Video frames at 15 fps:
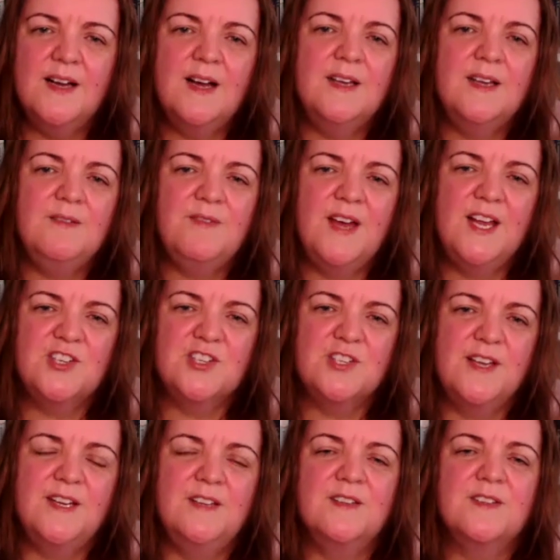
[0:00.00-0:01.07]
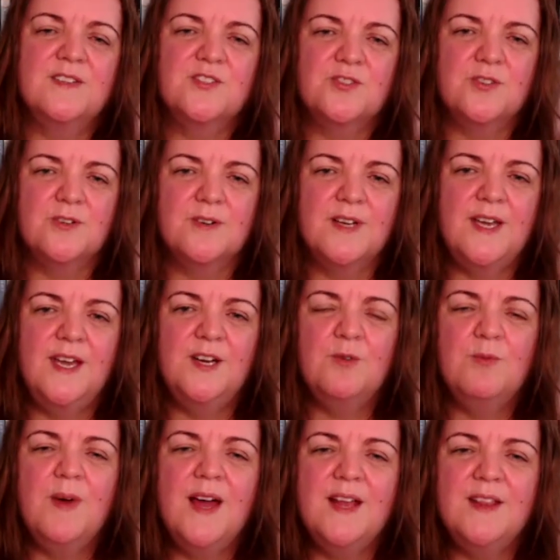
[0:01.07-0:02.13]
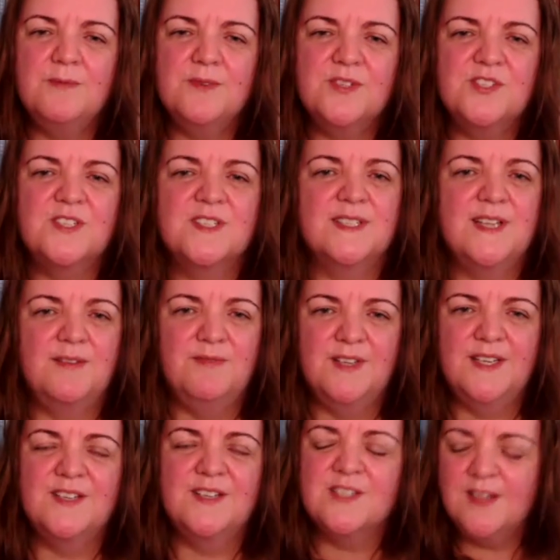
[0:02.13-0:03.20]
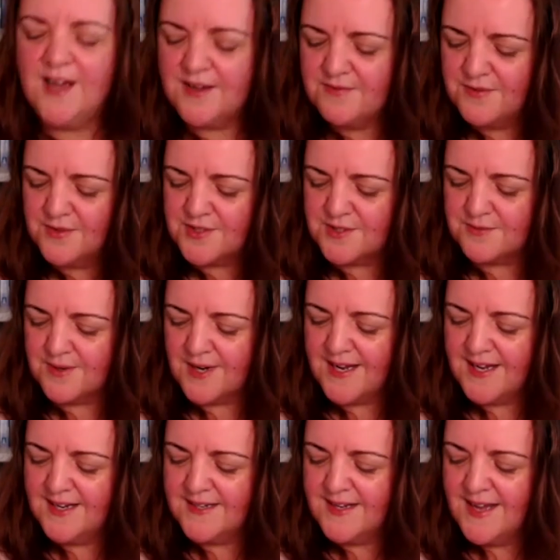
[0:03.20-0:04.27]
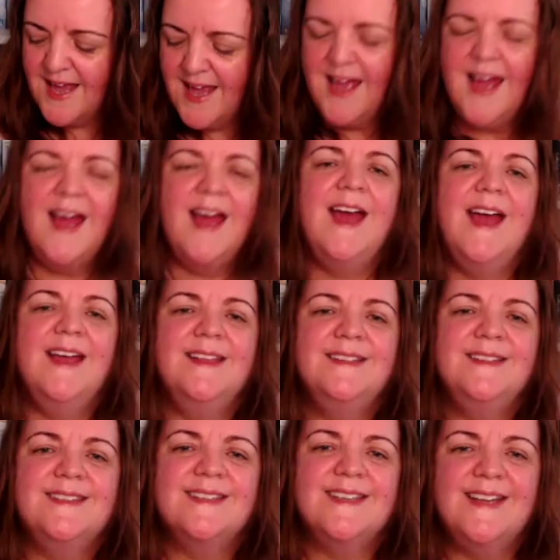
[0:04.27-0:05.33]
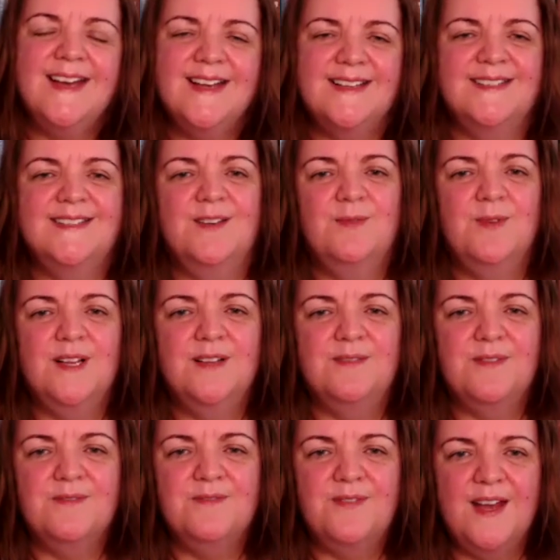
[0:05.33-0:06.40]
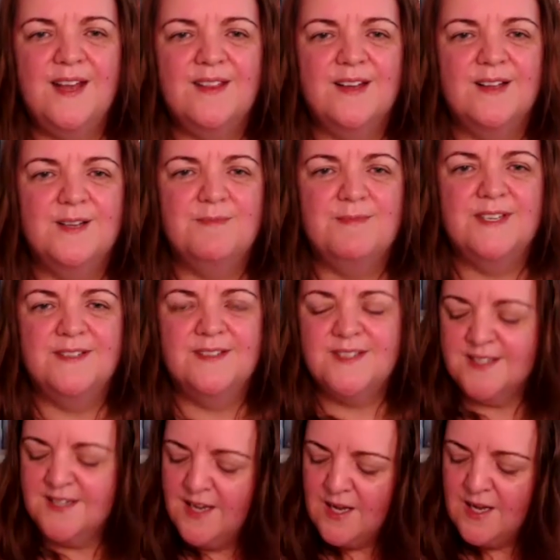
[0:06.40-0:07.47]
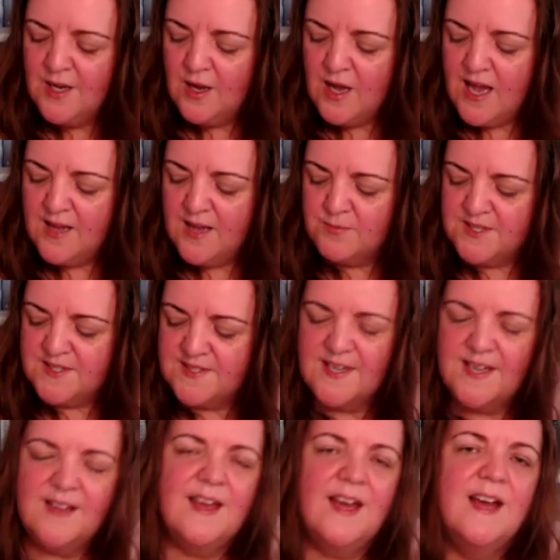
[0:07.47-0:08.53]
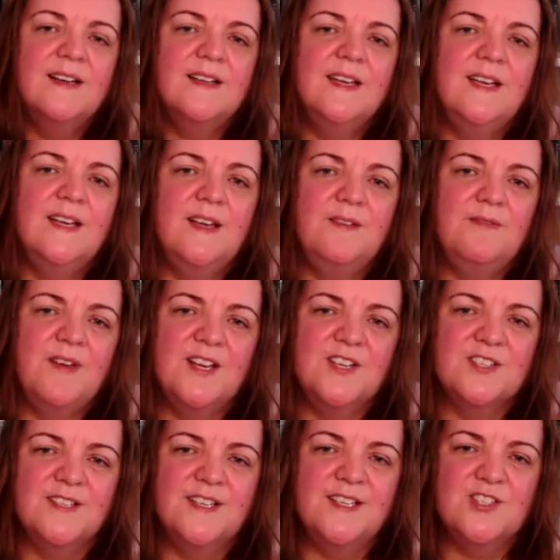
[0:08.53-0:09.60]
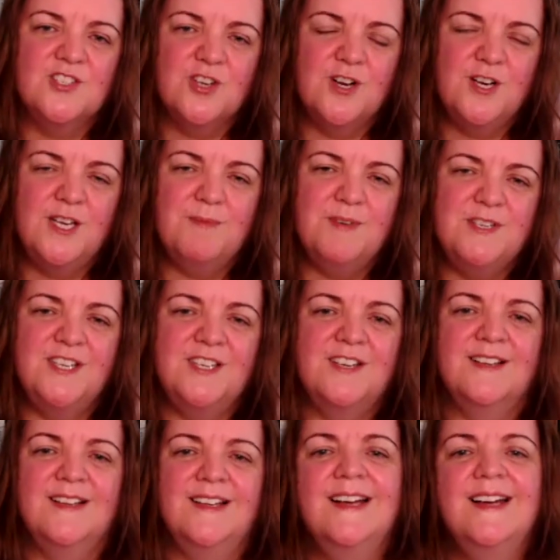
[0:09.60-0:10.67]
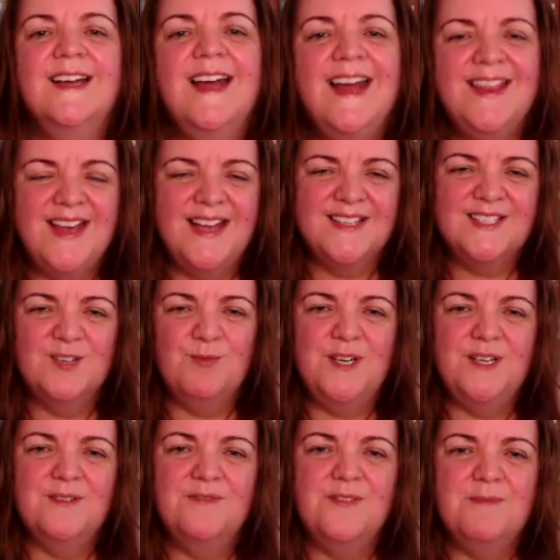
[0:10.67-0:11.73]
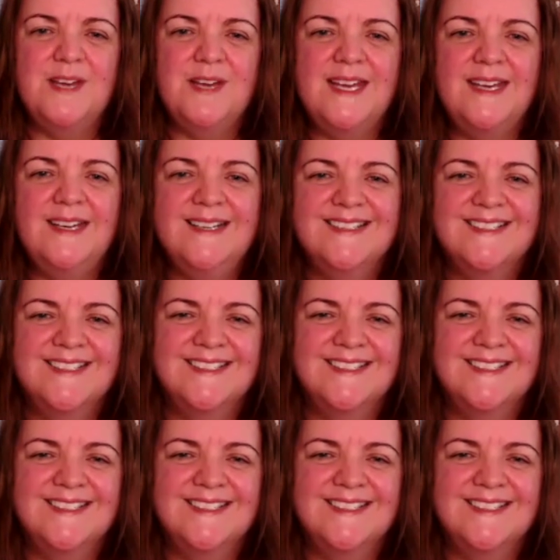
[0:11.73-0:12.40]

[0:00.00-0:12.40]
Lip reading: Evangeline in the story in a way that was just lovely and delightful to read. And it has a relevant faith element. And we see that in Evangeline's journey in particular. And that's a winner for me.